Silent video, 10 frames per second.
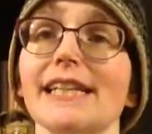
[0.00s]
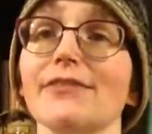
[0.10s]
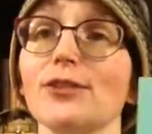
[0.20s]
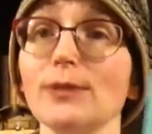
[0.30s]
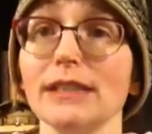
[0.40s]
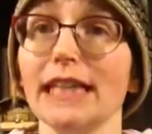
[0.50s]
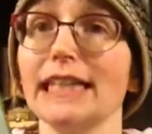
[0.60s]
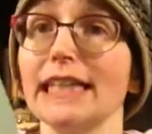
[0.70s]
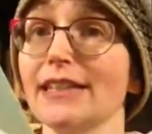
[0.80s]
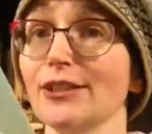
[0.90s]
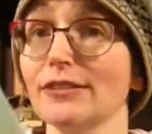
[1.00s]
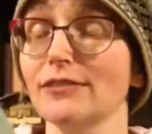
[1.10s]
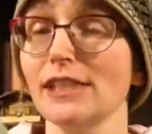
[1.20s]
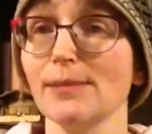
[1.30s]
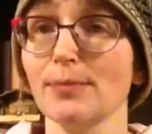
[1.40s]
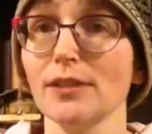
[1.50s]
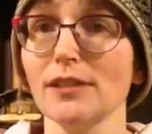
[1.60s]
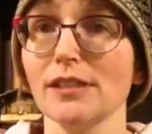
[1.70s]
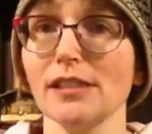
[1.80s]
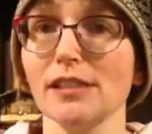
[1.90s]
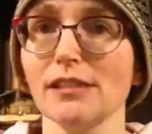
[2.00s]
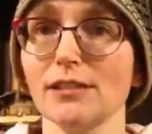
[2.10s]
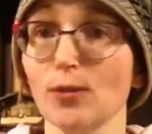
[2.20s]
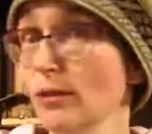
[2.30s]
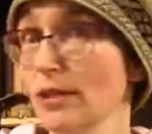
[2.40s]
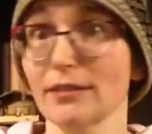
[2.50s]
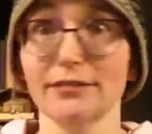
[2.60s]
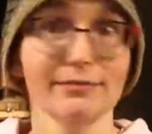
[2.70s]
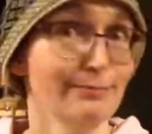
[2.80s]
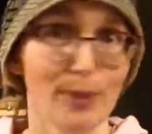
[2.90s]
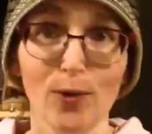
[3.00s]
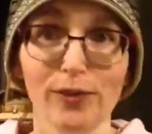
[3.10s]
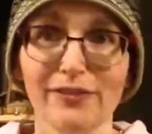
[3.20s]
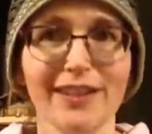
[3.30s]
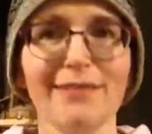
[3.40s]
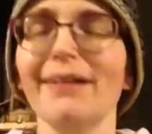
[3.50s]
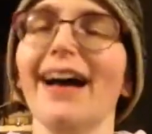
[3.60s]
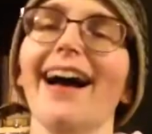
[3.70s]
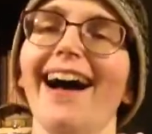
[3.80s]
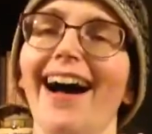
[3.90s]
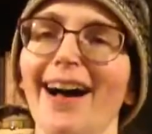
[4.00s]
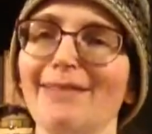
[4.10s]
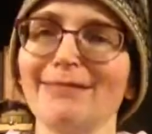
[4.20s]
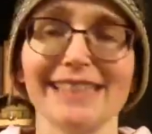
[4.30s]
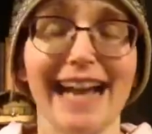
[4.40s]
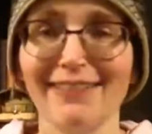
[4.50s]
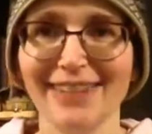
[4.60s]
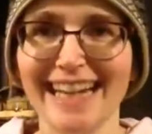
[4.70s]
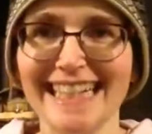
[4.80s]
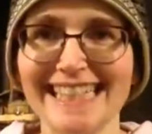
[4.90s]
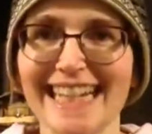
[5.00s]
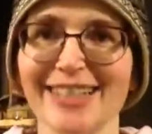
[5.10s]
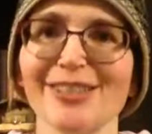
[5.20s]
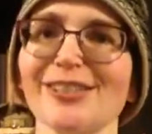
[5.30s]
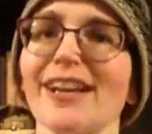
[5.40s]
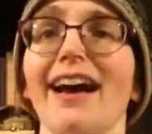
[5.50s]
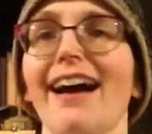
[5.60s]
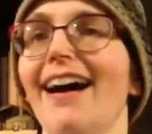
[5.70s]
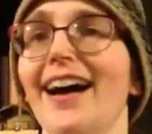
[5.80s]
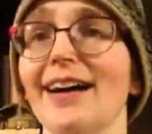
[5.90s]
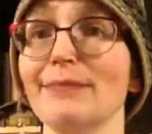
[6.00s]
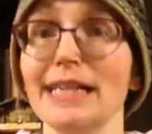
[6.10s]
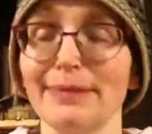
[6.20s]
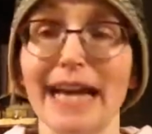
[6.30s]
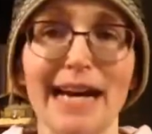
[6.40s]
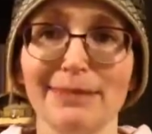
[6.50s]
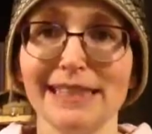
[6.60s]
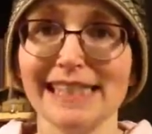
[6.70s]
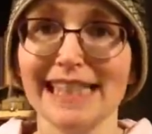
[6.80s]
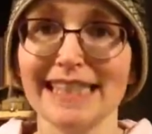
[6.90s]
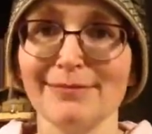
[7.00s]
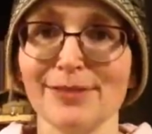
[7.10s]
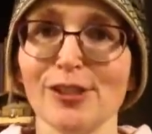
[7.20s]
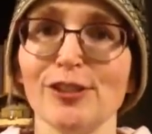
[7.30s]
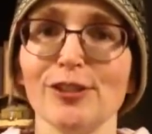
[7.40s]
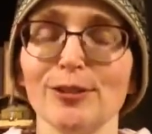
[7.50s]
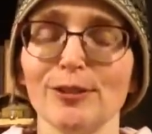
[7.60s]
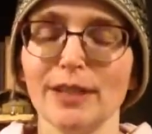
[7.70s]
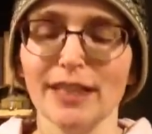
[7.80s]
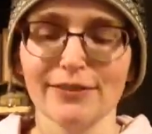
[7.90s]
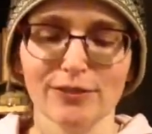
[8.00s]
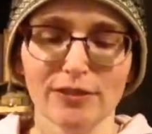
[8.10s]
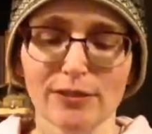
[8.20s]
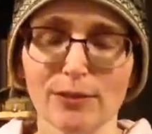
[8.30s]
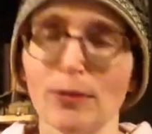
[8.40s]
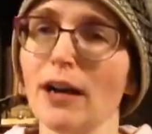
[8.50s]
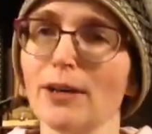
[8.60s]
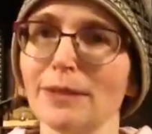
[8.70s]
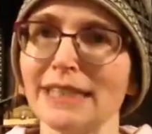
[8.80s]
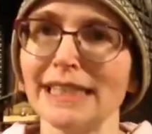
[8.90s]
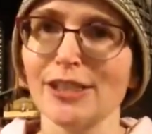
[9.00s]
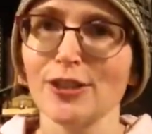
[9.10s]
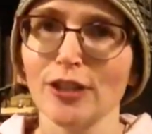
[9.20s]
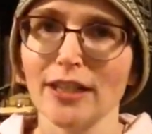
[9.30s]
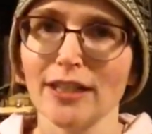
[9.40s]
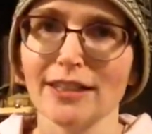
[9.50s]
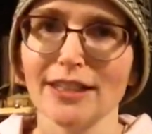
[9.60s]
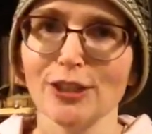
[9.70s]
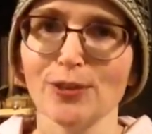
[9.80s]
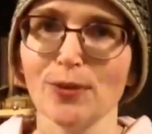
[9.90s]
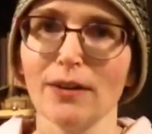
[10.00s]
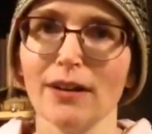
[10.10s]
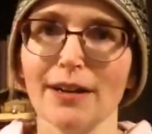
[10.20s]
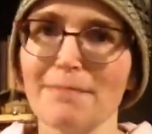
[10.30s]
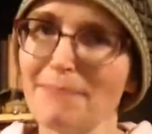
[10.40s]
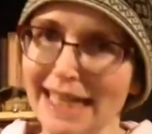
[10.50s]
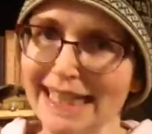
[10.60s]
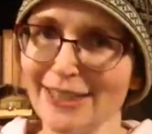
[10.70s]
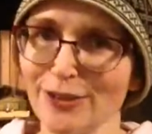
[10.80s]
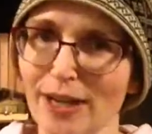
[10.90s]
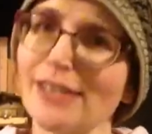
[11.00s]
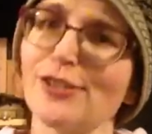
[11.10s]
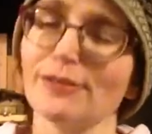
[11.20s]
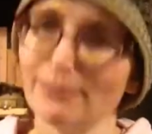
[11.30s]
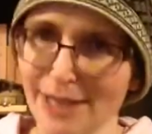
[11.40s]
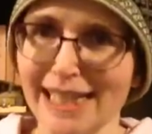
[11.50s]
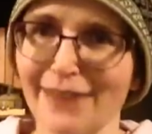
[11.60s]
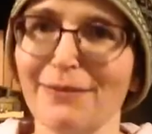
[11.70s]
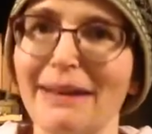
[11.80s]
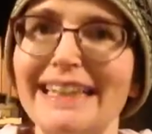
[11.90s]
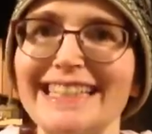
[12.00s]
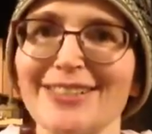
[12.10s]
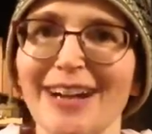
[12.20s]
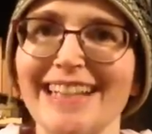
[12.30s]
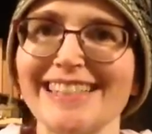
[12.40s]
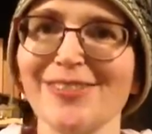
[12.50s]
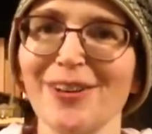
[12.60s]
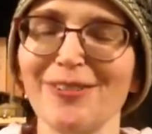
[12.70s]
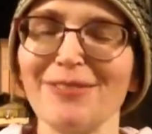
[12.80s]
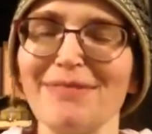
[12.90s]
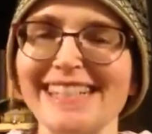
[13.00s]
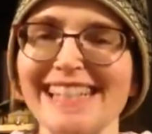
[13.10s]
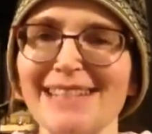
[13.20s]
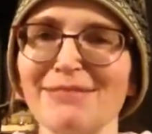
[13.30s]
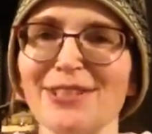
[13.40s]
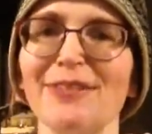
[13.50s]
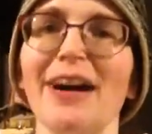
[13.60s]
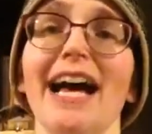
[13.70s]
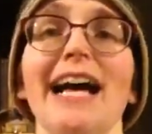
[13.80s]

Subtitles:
if you would like either of these books, or both of them, because I haven't had any takers, I'd be happy to send them to you if you are willing to share your mailing address. You must have a mailing address in order for me to send them to you,